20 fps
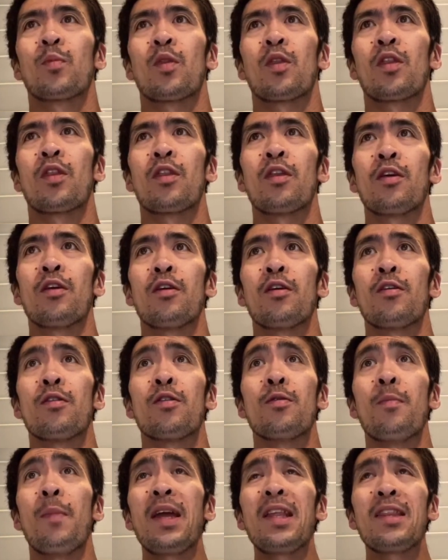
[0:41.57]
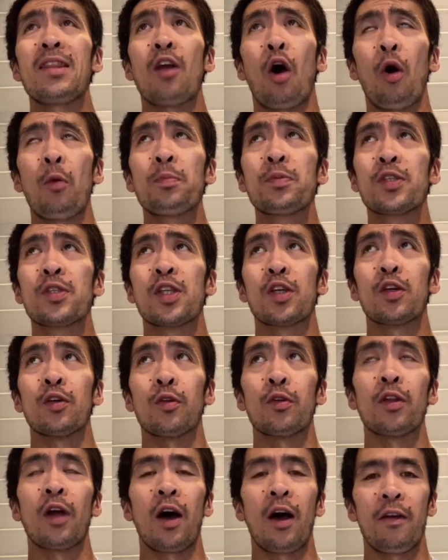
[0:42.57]
the main
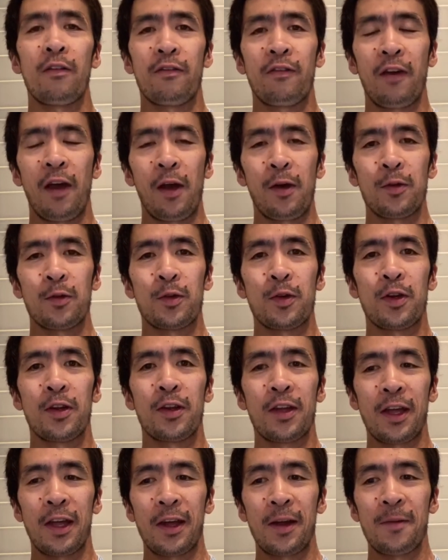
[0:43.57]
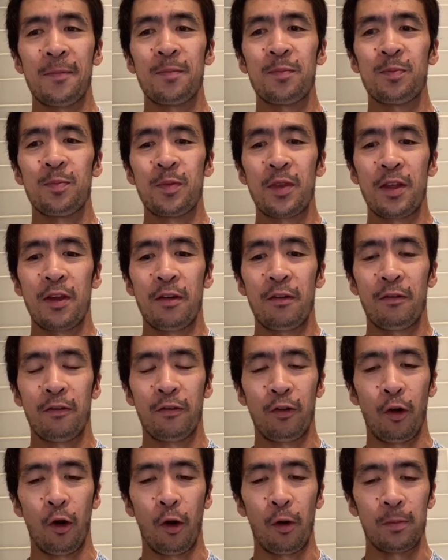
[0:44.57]
obstacle that I found
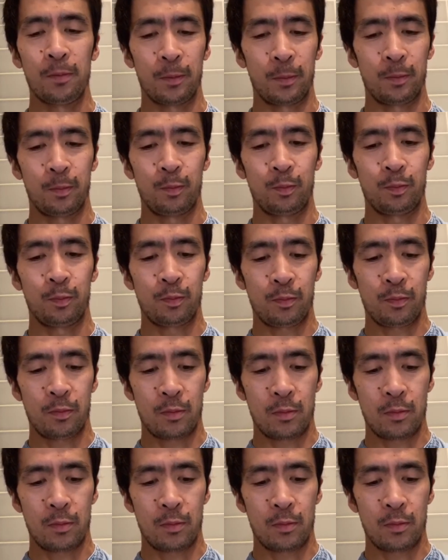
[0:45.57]
from